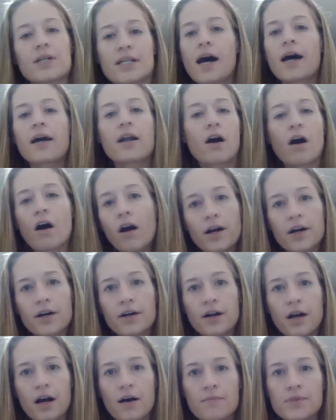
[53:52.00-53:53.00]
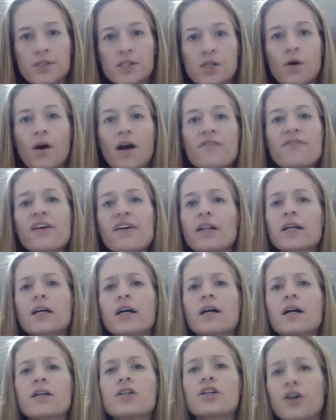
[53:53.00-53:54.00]
but not hard. So I felt like
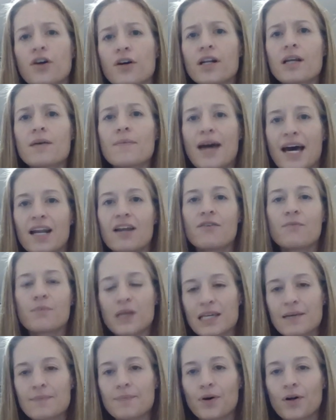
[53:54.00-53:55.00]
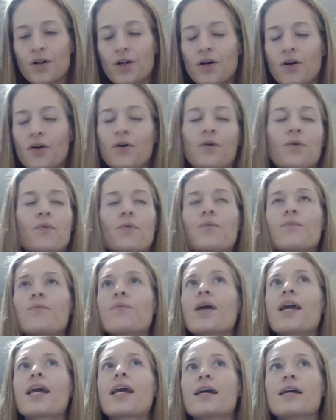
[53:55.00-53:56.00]
a good amount of people
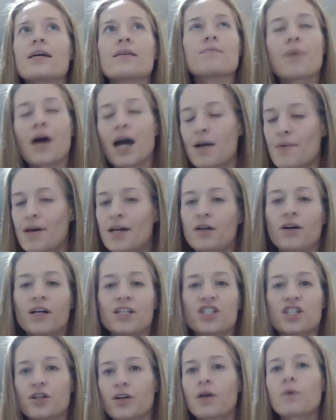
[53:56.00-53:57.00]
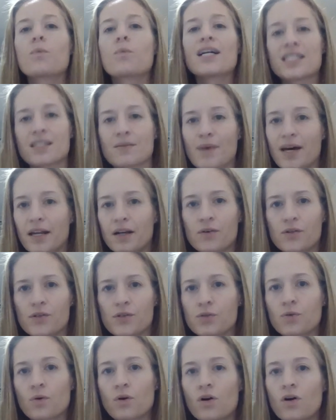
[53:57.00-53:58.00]
in biomedical engineering went to medical
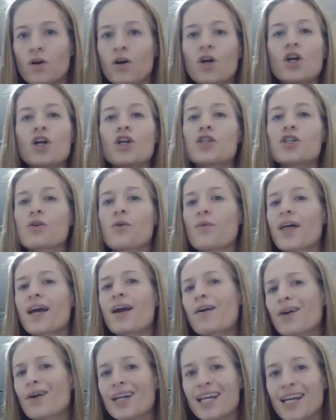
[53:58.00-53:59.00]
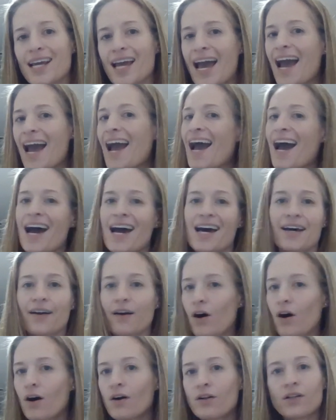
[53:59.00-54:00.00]
school. So they already had
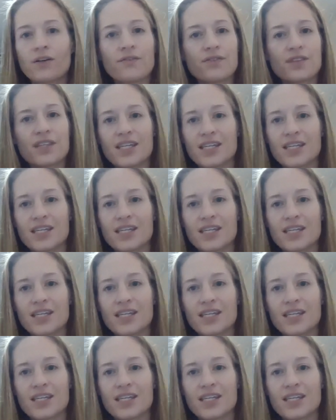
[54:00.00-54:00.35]
all of